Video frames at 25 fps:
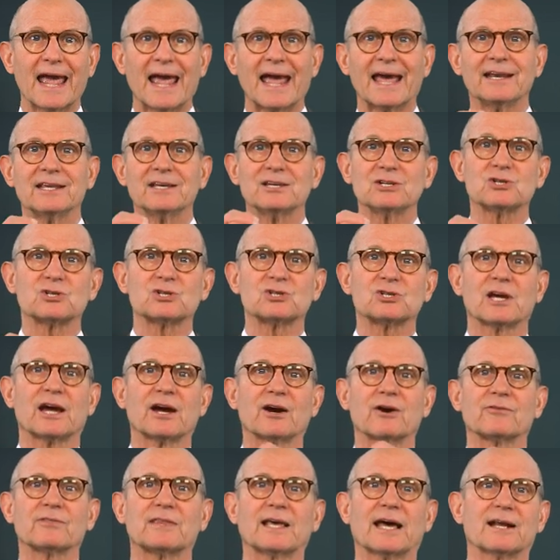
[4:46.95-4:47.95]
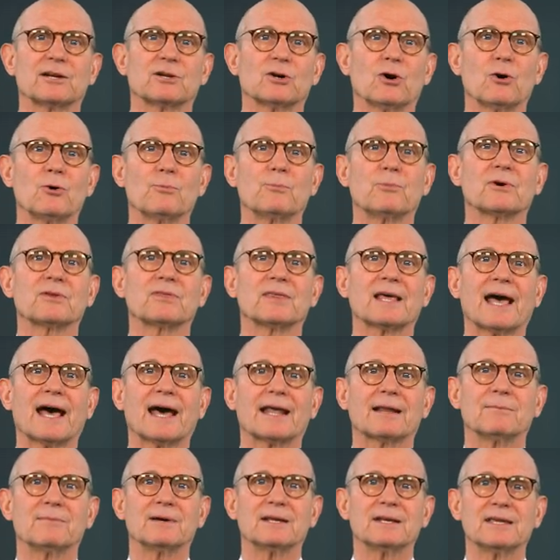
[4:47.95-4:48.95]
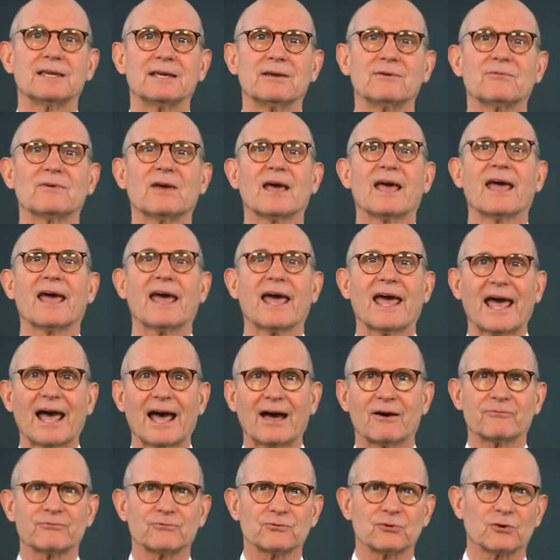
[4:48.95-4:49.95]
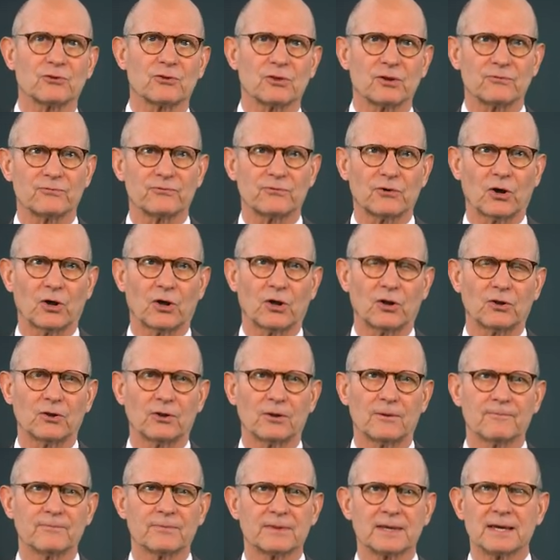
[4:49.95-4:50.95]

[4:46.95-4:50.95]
and He shared that hope with Adam and Eve after the fall.